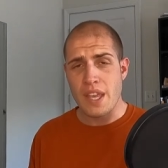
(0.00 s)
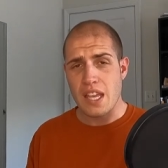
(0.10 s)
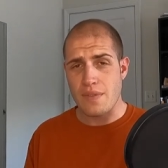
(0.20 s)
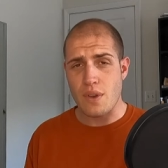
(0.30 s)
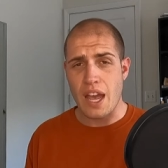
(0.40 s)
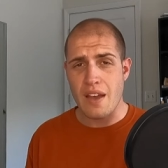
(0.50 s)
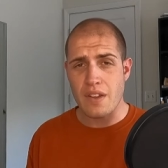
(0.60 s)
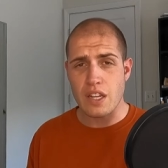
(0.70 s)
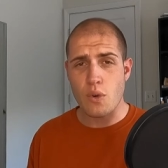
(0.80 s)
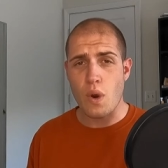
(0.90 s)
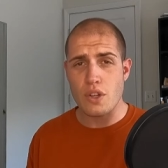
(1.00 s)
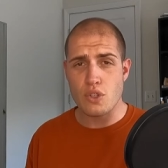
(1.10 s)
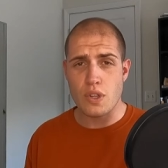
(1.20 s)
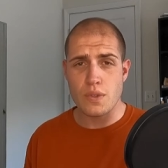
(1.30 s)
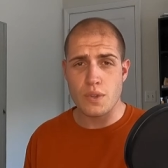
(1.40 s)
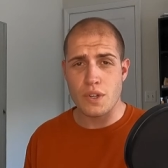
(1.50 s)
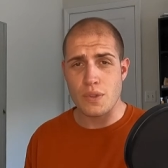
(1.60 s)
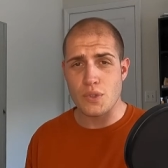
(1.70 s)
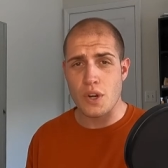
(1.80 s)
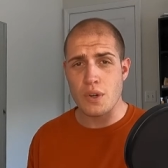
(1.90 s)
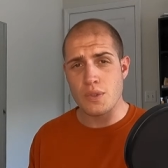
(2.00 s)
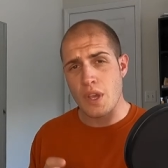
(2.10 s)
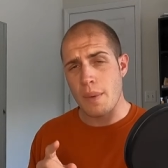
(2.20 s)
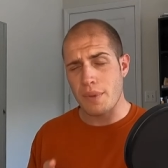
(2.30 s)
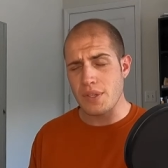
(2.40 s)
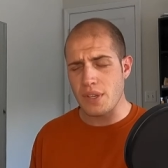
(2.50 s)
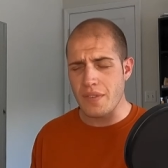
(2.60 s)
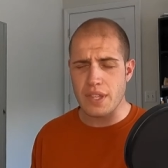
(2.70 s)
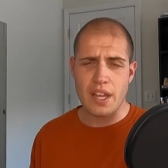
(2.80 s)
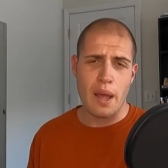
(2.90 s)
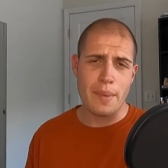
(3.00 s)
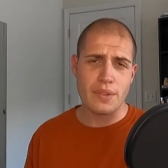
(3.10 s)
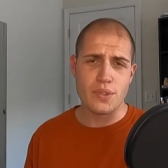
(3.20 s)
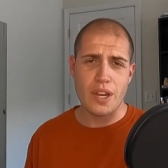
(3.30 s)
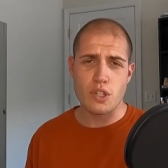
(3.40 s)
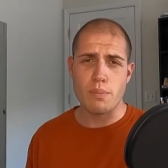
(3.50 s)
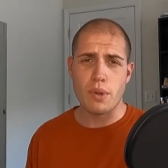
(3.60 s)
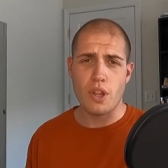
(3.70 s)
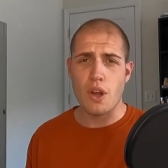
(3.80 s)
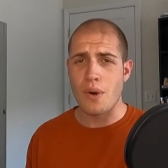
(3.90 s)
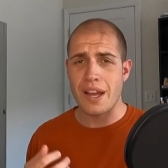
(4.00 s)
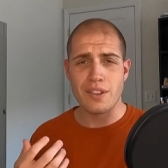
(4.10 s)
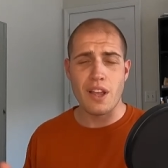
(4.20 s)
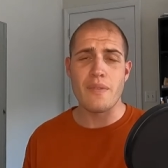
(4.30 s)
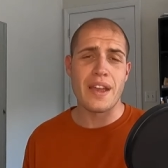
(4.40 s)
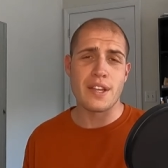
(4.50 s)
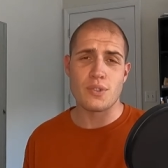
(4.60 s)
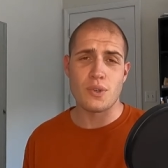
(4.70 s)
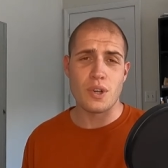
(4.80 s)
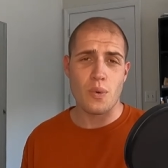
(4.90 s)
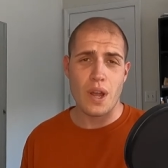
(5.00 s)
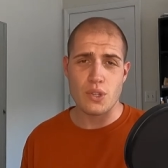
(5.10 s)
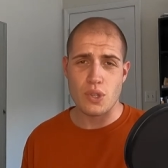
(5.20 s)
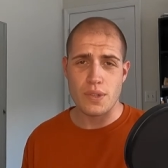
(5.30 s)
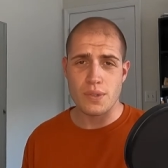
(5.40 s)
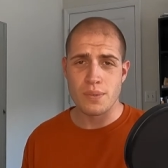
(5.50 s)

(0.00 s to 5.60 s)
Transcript: If you have any questions or concerns, please leave it in the comments section below. I love answering questions.